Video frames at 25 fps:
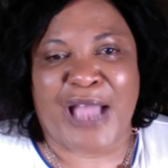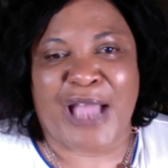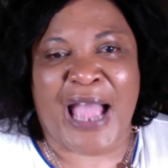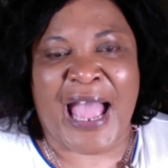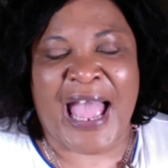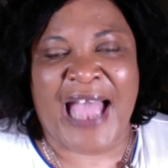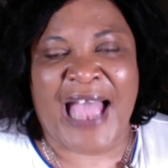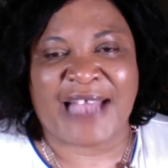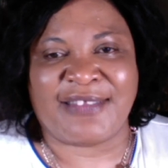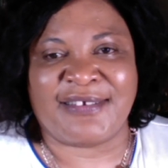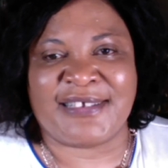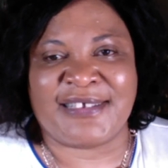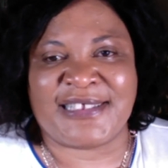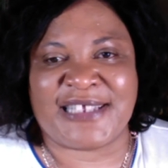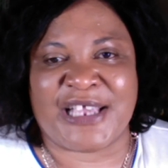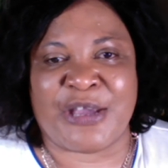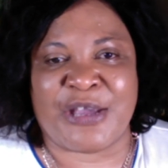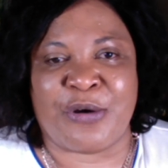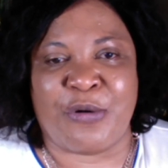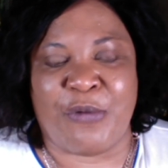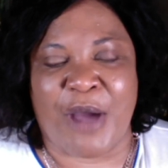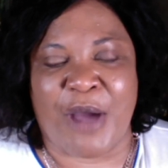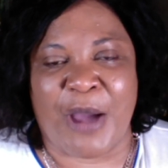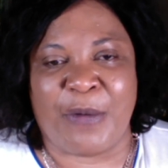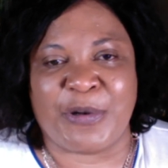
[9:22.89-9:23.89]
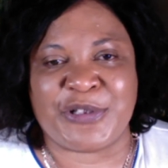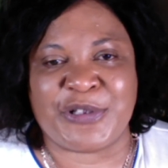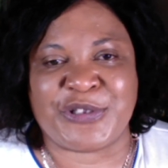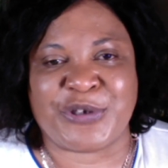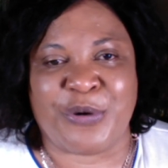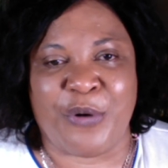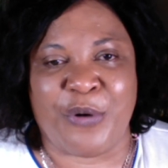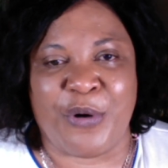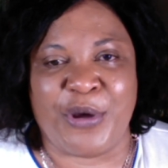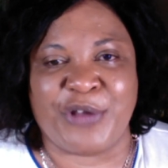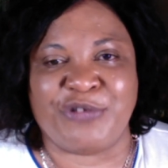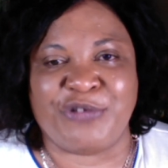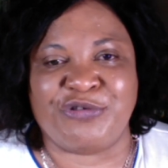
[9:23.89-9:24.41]
I had to say who I was
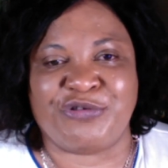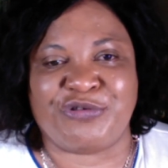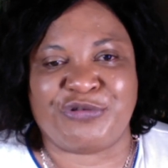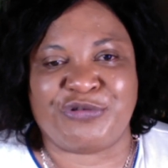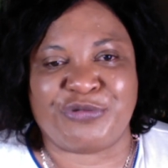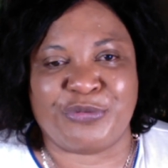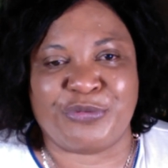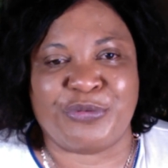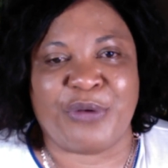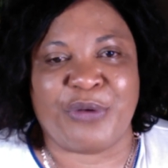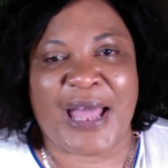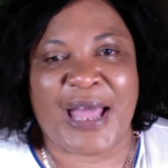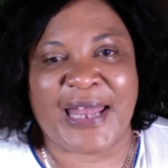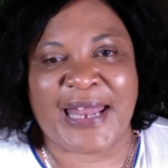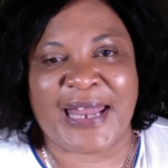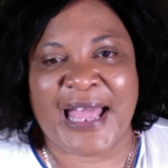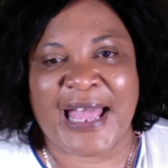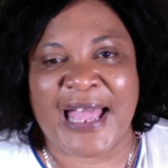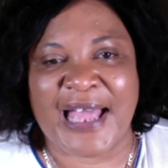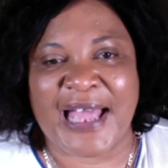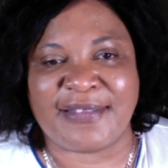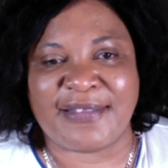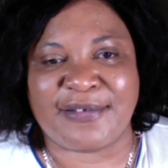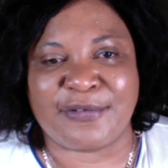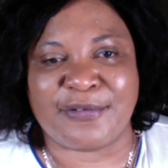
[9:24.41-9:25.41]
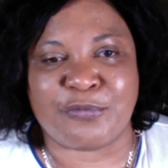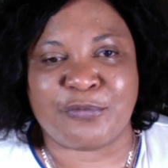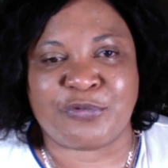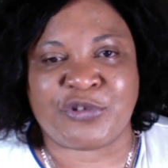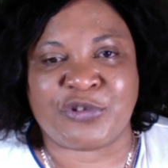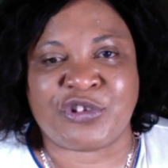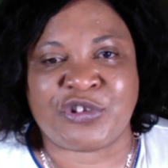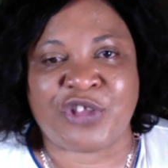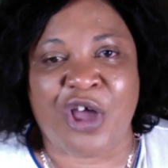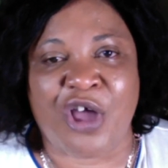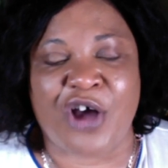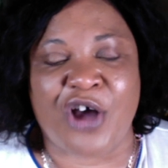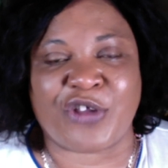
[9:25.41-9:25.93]
going through and I had to
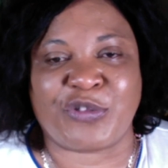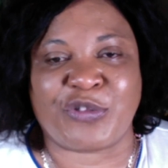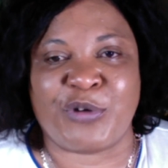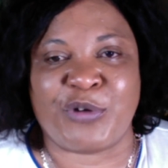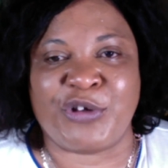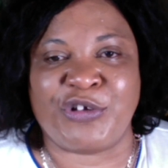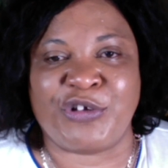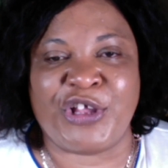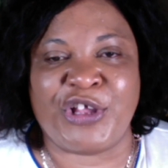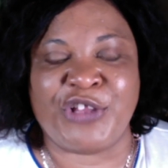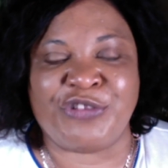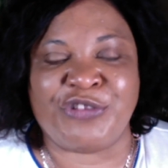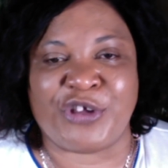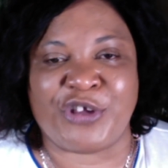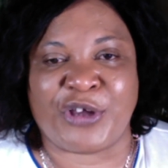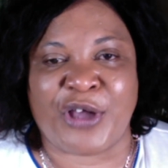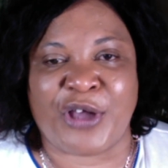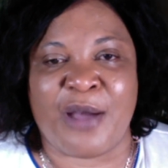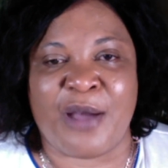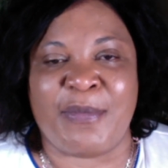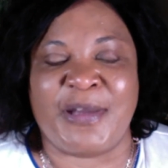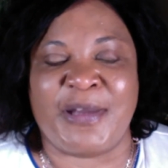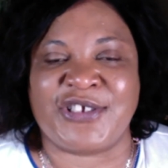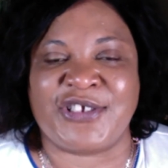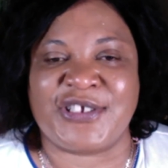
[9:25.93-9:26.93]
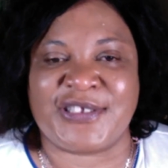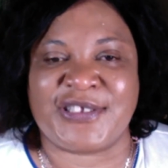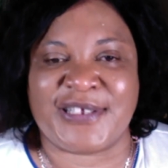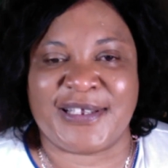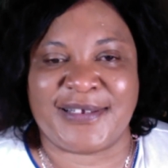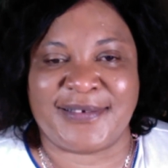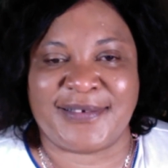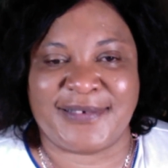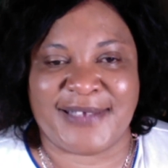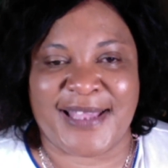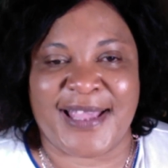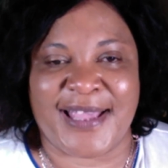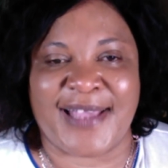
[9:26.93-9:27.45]
talk to an intercom and she
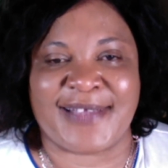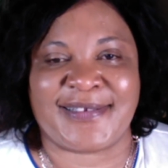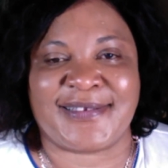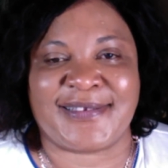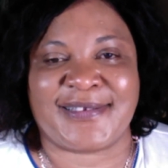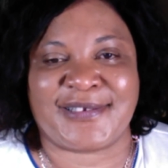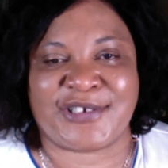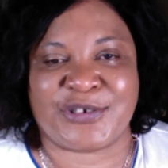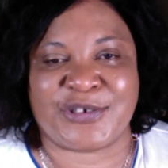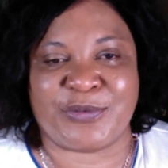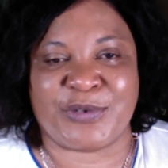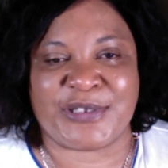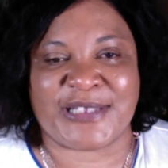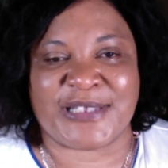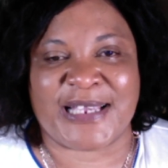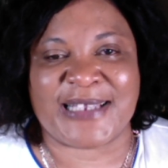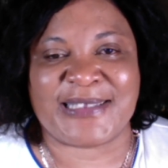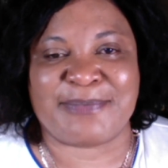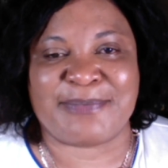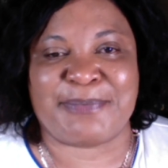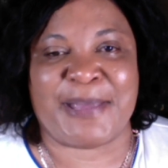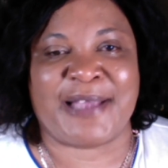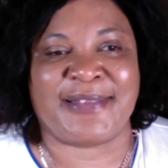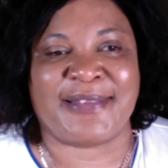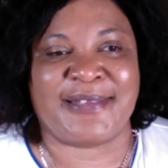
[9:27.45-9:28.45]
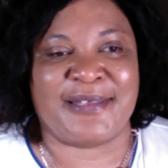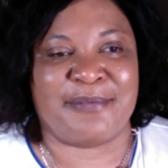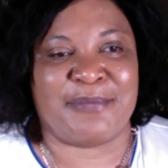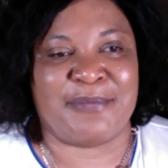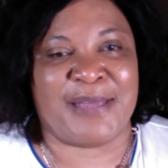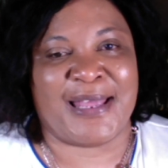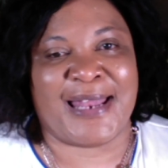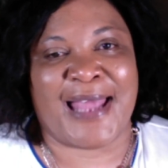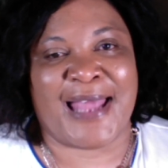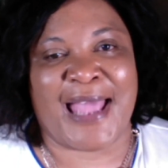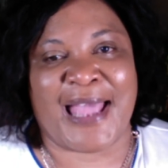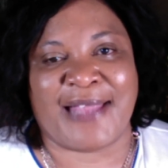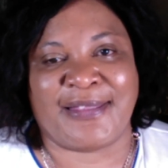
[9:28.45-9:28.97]
said yes, she was expecting me
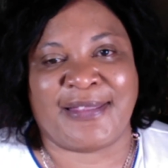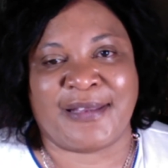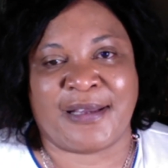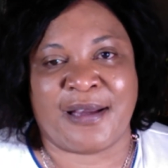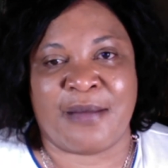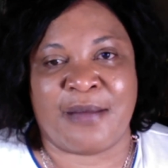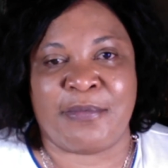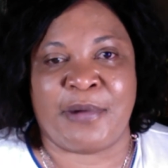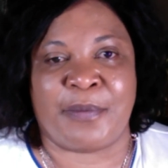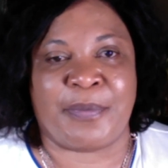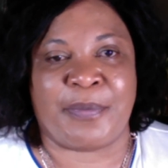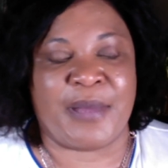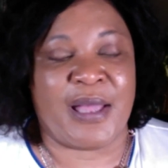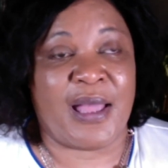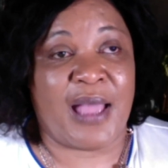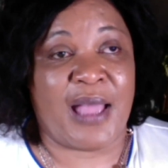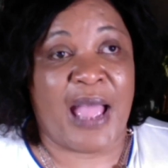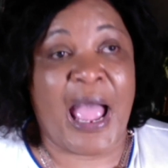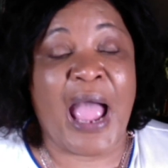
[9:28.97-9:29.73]
and I had to come up.